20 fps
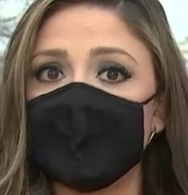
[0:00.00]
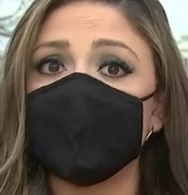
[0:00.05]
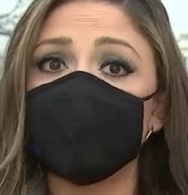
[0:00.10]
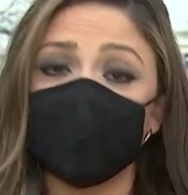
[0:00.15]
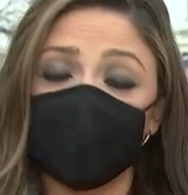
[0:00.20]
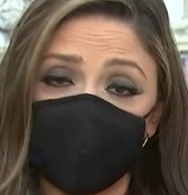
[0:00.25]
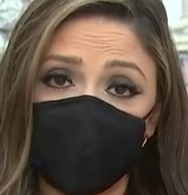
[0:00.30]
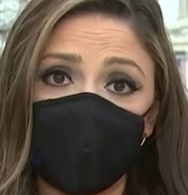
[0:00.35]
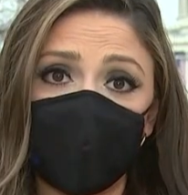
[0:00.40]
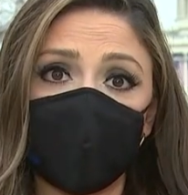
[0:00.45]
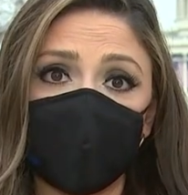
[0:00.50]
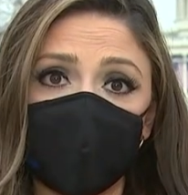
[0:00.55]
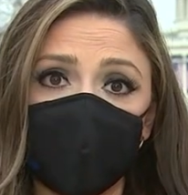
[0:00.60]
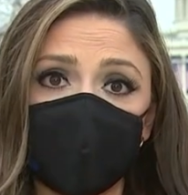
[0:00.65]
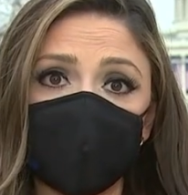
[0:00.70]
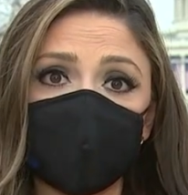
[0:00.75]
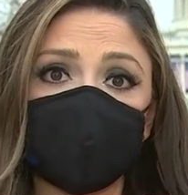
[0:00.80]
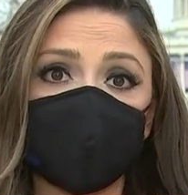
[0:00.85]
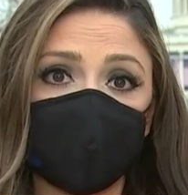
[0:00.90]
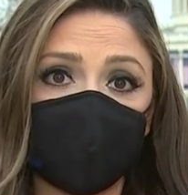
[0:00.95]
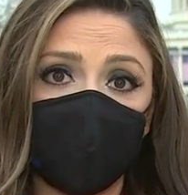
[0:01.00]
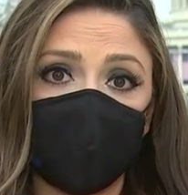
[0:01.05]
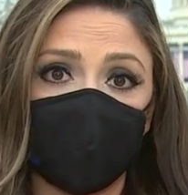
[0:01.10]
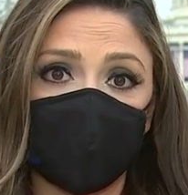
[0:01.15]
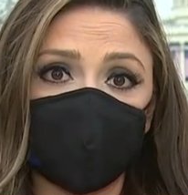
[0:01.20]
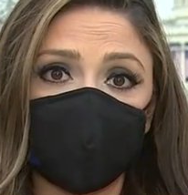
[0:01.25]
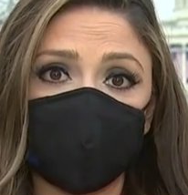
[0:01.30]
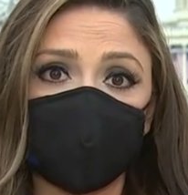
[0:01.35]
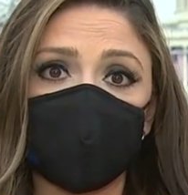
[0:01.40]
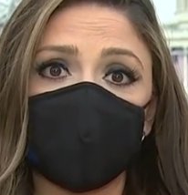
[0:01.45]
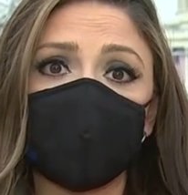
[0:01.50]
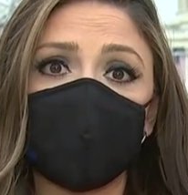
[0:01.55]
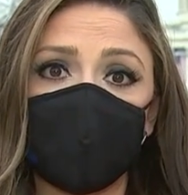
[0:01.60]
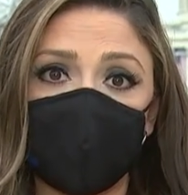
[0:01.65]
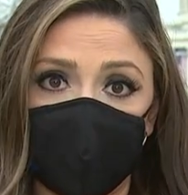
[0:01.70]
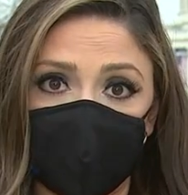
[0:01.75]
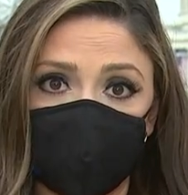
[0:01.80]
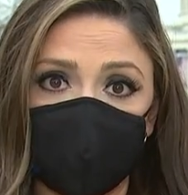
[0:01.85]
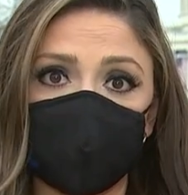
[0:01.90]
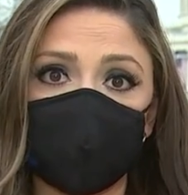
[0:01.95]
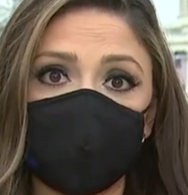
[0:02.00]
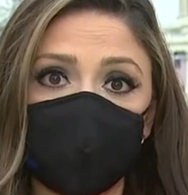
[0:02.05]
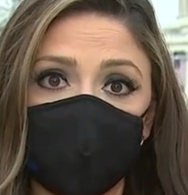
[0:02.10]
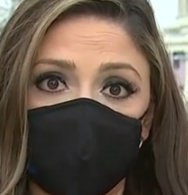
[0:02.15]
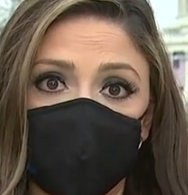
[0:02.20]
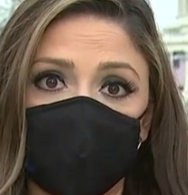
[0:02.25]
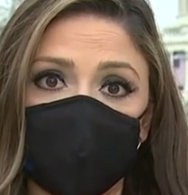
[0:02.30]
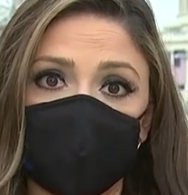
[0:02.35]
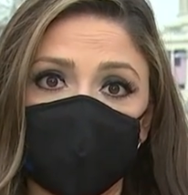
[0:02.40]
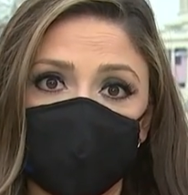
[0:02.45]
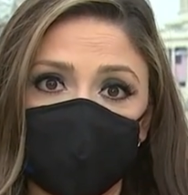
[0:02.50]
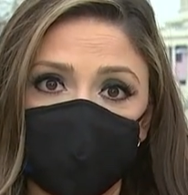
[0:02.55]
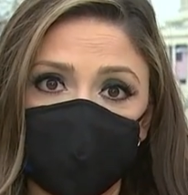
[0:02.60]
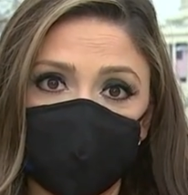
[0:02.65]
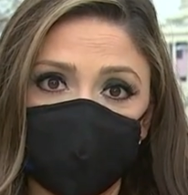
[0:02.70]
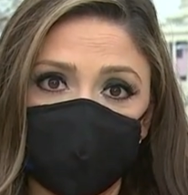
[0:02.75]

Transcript: for failure to launch the National Guard.